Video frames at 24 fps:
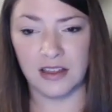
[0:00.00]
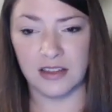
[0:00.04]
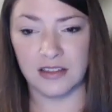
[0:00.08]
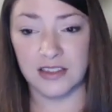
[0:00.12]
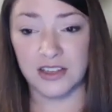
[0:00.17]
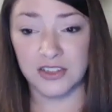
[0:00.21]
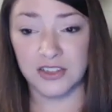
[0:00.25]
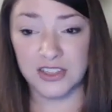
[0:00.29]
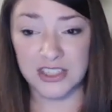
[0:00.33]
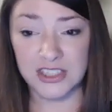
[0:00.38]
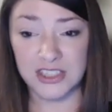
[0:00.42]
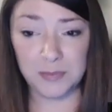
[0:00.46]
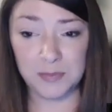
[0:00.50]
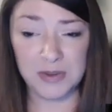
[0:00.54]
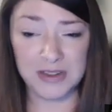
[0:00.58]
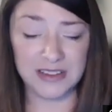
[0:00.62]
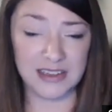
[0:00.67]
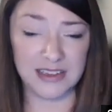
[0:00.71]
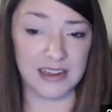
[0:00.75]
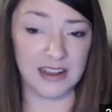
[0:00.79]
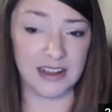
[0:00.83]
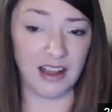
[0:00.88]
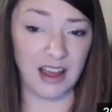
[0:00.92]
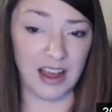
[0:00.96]
there's
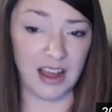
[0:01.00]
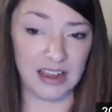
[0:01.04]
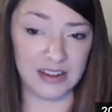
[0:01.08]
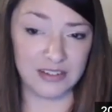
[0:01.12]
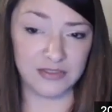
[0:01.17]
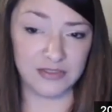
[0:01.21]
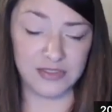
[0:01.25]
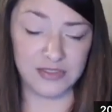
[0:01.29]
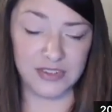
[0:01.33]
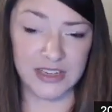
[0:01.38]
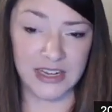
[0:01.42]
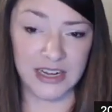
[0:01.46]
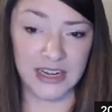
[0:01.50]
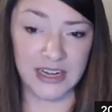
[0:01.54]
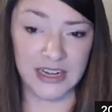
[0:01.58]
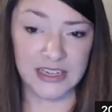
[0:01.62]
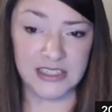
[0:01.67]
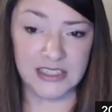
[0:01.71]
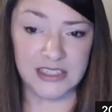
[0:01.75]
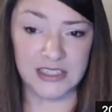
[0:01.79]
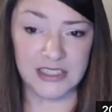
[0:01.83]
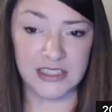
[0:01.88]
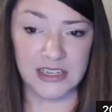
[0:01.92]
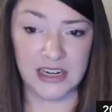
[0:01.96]
typically a
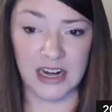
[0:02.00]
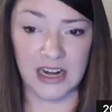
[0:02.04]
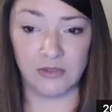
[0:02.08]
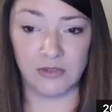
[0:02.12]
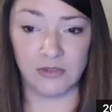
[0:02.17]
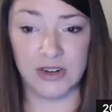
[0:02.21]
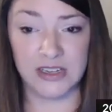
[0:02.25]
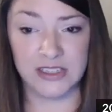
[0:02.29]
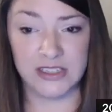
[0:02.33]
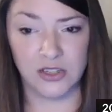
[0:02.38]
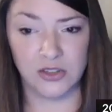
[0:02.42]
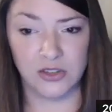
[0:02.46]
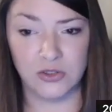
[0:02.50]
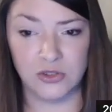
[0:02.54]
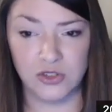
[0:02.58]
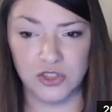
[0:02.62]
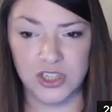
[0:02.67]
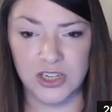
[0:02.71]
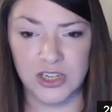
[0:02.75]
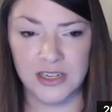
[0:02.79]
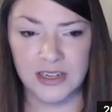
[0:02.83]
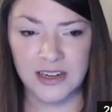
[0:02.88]
conflict and resolution,